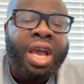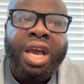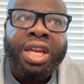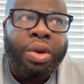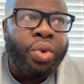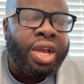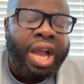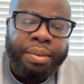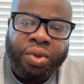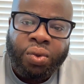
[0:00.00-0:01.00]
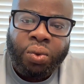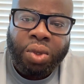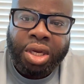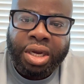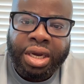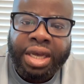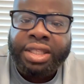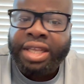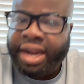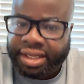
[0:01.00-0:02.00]
Then we come to a
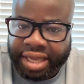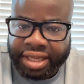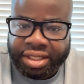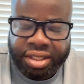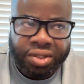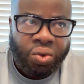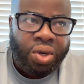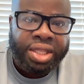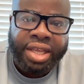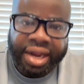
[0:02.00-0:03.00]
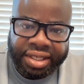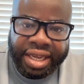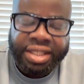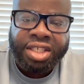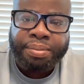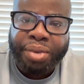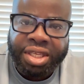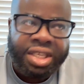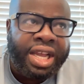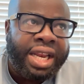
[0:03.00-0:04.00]
data scientist. So a data scientist,
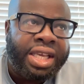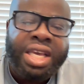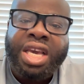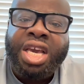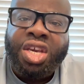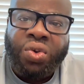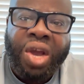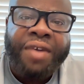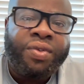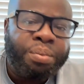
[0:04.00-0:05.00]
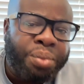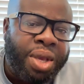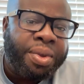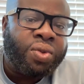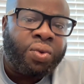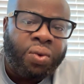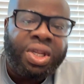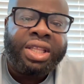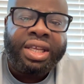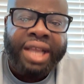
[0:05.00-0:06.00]
basically, you have to be able to do
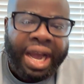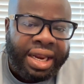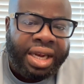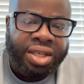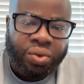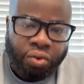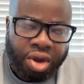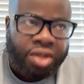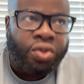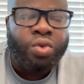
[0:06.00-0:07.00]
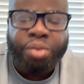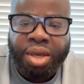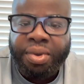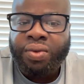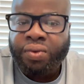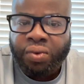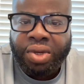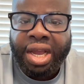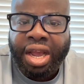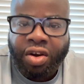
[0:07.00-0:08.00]
the data analyst work. You should be able to do
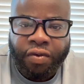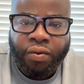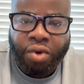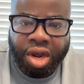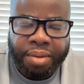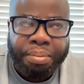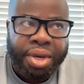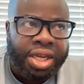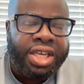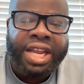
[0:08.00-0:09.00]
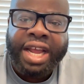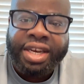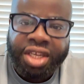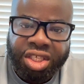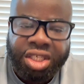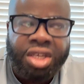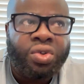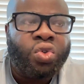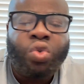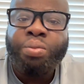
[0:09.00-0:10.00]
that kind of work. But in addition, you
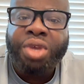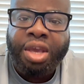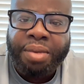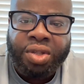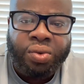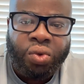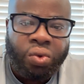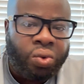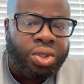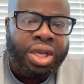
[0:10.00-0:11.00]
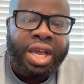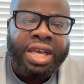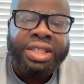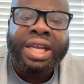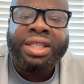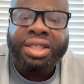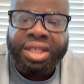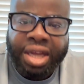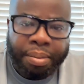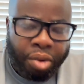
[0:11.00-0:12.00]
should be able to use
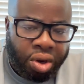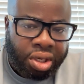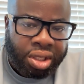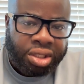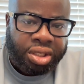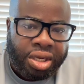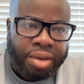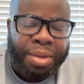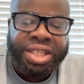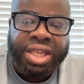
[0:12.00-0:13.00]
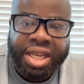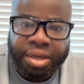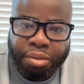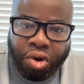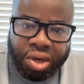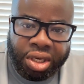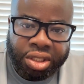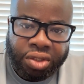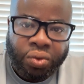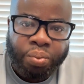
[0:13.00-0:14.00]
statistical models, machine learning
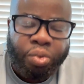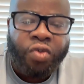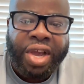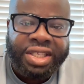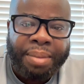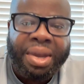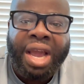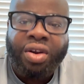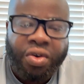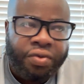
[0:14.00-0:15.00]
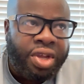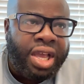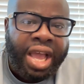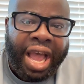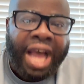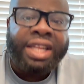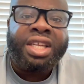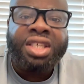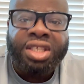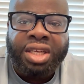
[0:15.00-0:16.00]
models, to provide some kind of
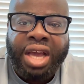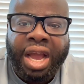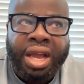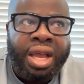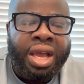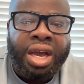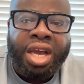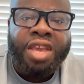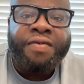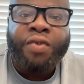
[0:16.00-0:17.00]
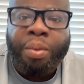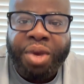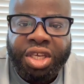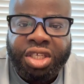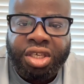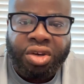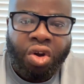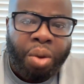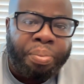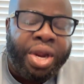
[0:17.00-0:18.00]
additional information
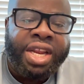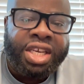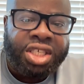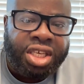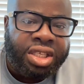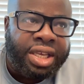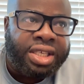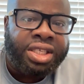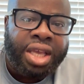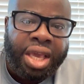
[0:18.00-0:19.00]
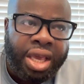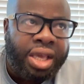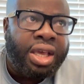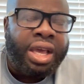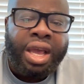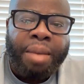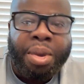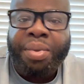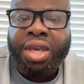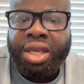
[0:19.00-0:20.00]
or predictions and say, hey,
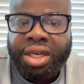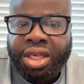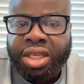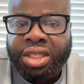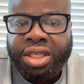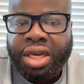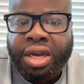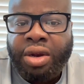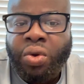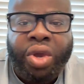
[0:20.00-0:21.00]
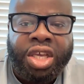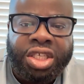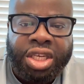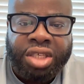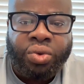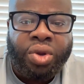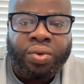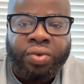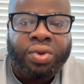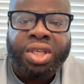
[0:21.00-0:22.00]
maybe this location is going to
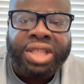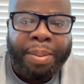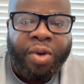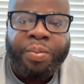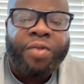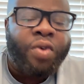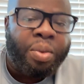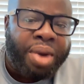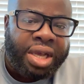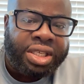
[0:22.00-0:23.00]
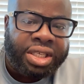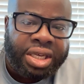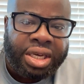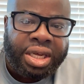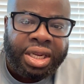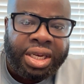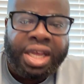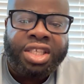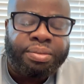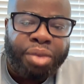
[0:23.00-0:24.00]
do this type of performance
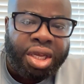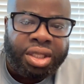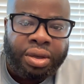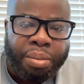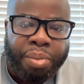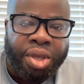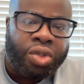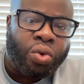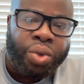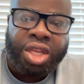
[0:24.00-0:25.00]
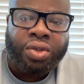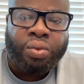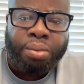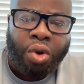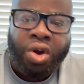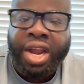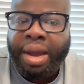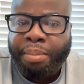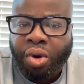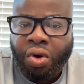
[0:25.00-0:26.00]
next month, or maybe so we need to order
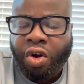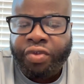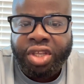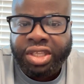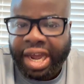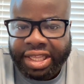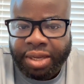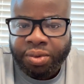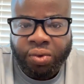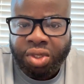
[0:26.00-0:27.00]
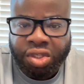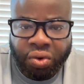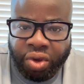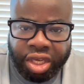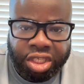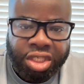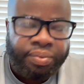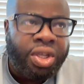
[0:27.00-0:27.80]
more of these items to this location.